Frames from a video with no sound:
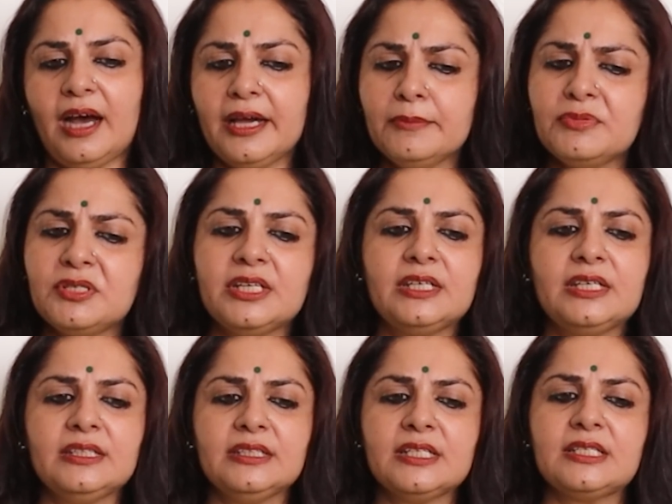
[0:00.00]
I am
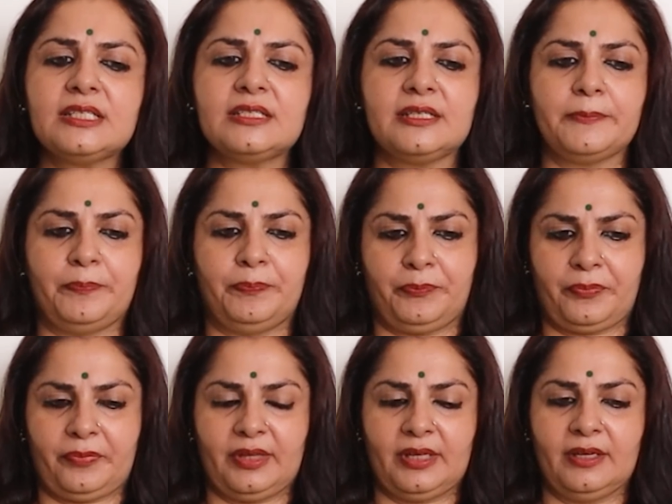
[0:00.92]
taking this
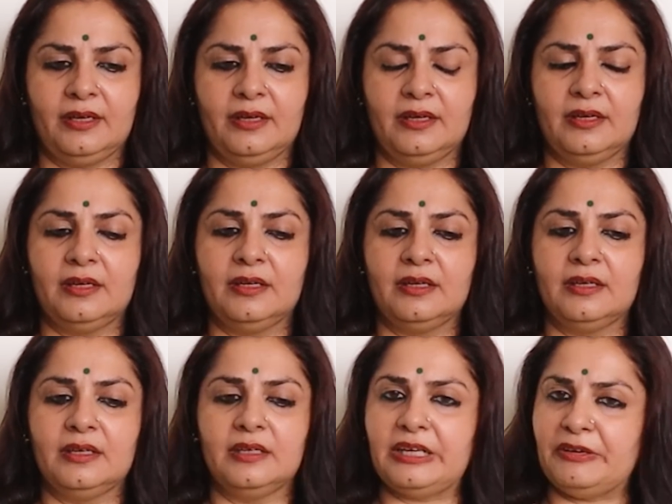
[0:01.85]

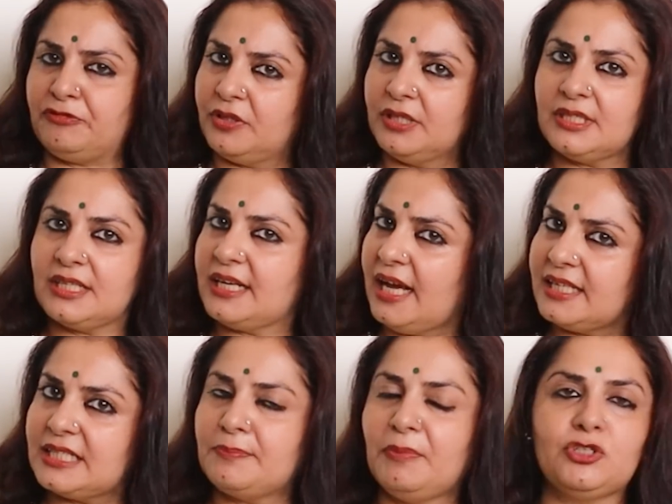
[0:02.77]
reference, and
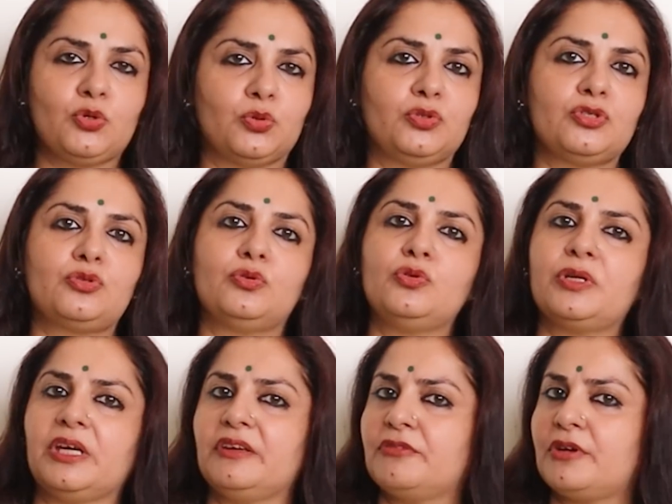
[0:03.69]
as my Jyotish Guru
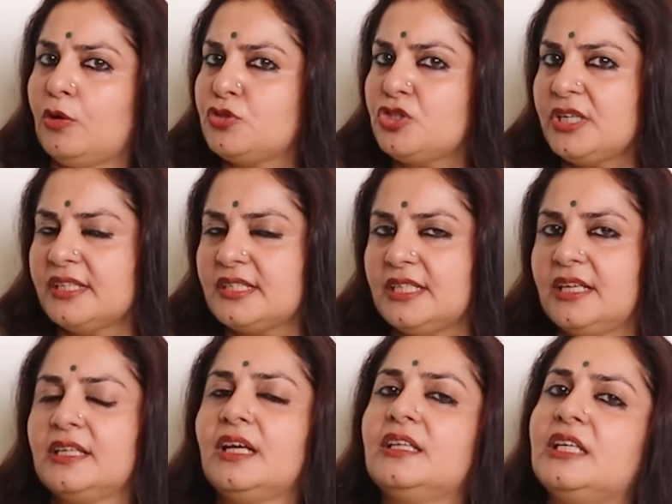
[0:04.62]
Ken Rauji has
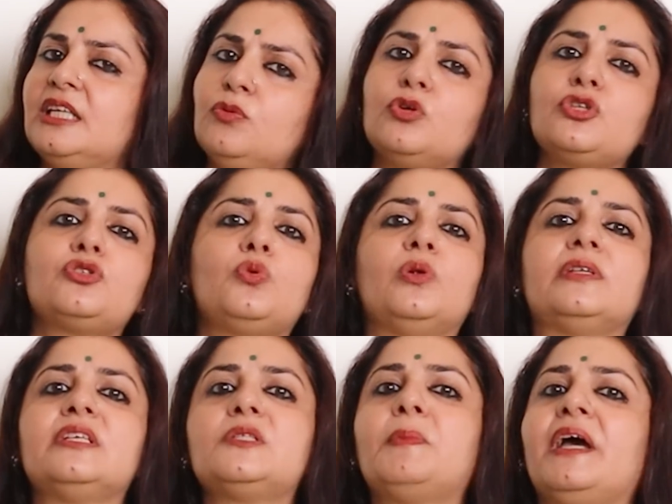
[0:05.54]
taken, and he was
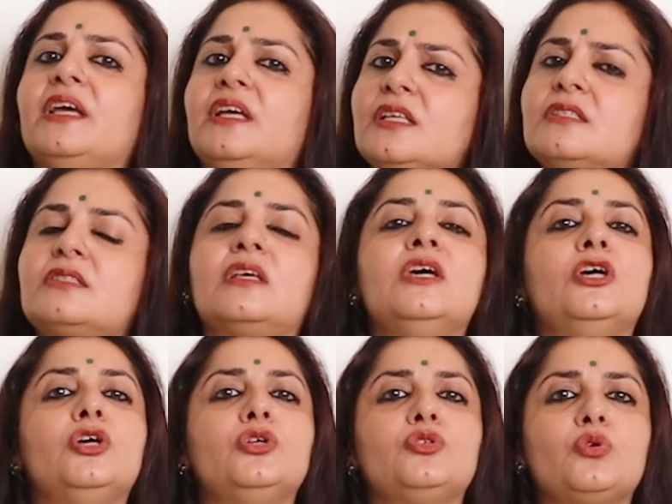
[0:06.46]
told this by his
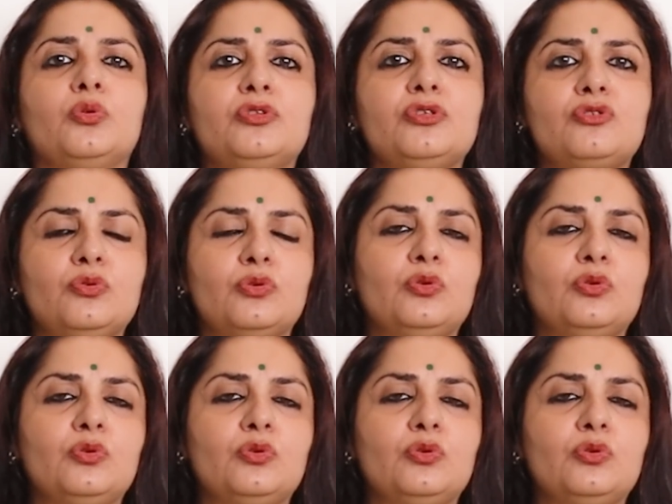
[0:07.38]
Jyotish